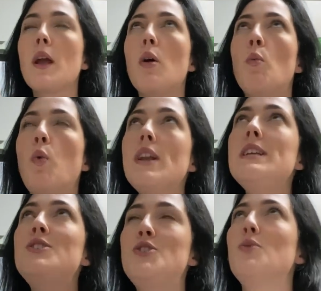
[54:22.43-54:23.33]
what
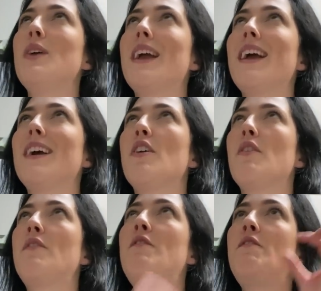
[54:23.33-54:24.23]
he's doing
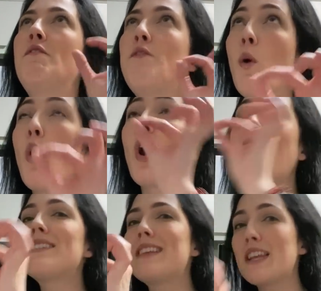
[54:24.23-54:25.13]
for
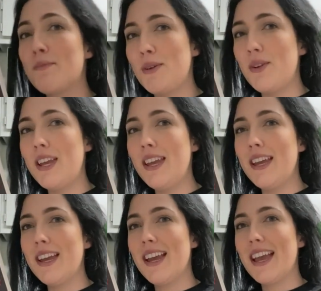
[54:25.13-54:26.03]
aesthetic beauty
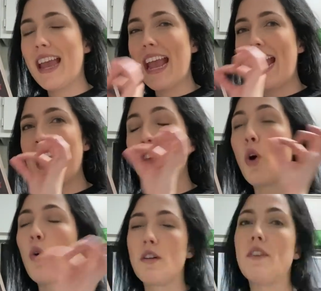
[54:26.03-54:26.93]
is
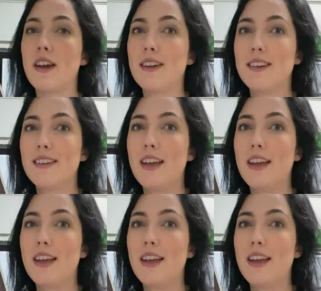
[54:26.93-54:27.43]
horrifying.